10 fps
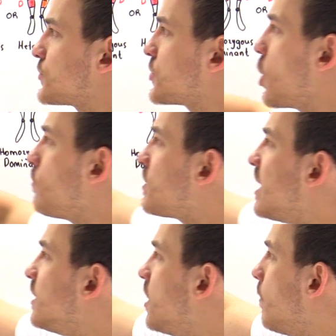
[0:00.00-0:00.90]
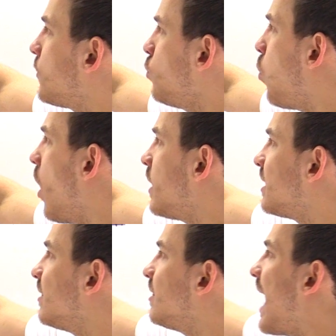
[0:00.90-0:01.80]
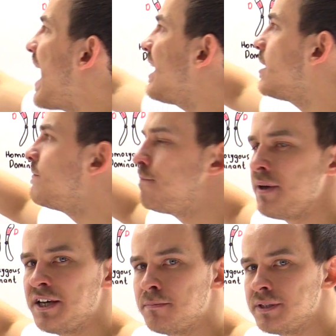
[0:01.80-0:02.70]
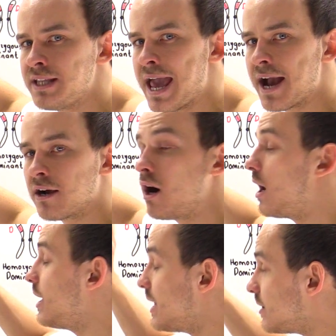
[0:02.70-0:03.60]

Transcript: So number one, lack of pigment hair, uh,